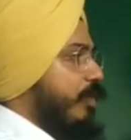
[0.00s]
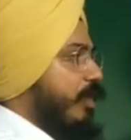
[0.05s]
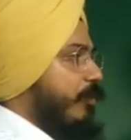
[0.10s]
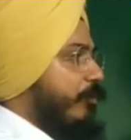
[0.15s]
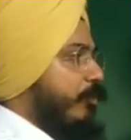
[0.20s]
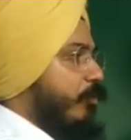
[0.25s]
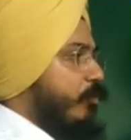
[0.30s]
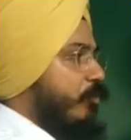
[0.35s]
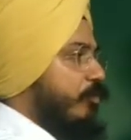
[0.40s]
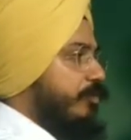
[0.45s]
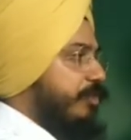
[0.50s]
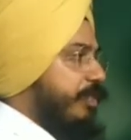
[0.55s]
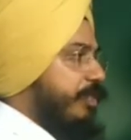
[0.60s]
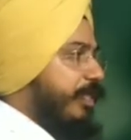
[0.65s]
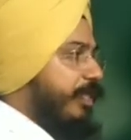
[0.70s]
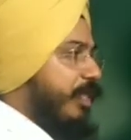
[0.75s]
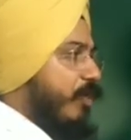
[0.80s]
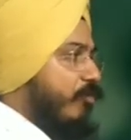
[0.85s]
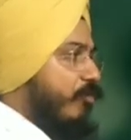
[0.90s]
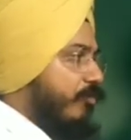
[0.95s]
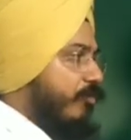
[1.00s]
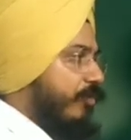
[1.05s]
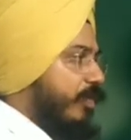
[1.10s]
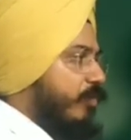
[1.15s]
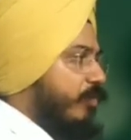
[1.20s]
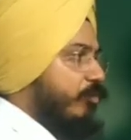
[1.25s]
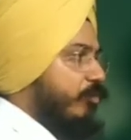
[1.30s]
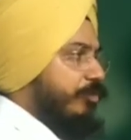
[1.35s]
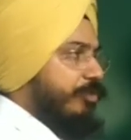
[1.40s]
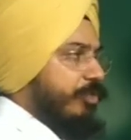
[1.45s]
oppose the
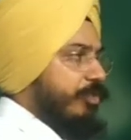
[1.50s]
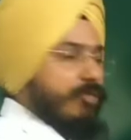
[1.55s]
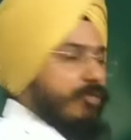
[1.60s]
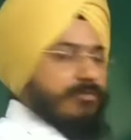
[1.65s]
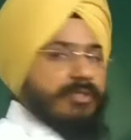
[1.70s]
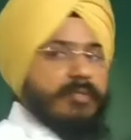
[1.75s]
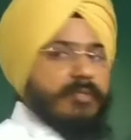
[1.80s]
downward motion of the